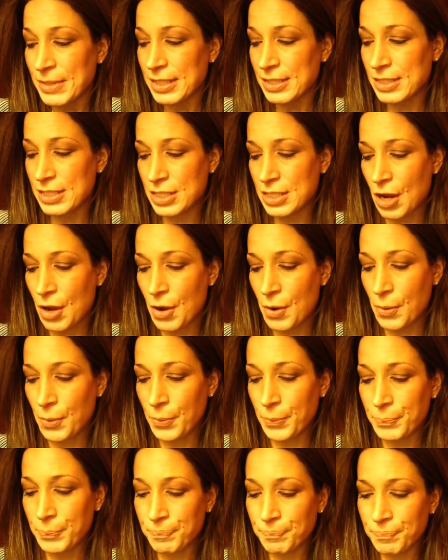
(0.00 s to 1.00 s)

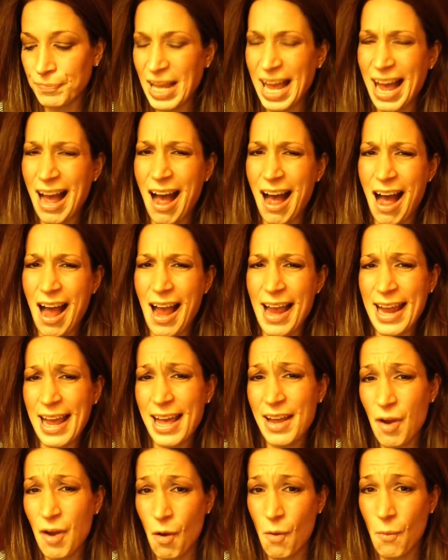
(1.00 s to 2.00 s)
So I
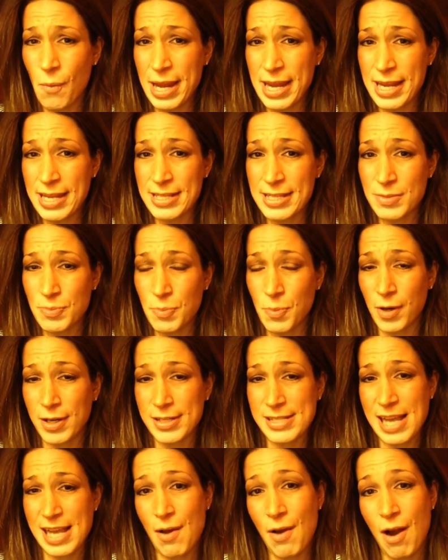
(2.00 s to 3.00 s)
had always
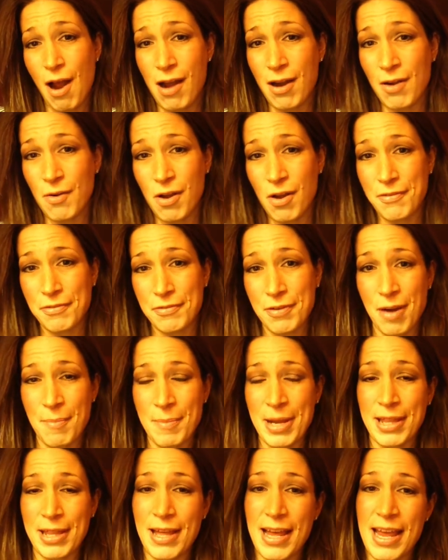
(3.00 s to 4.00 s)
worked out on and off throughout
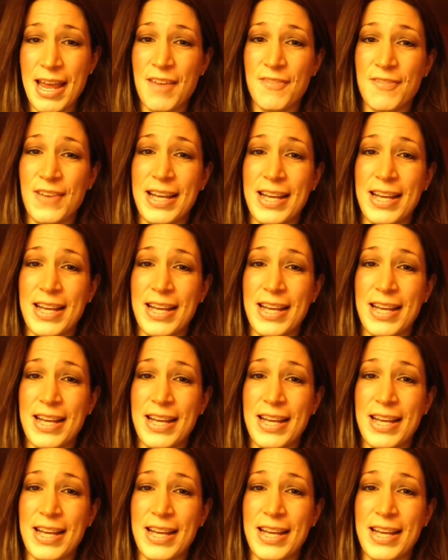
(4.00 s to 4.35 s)
my life.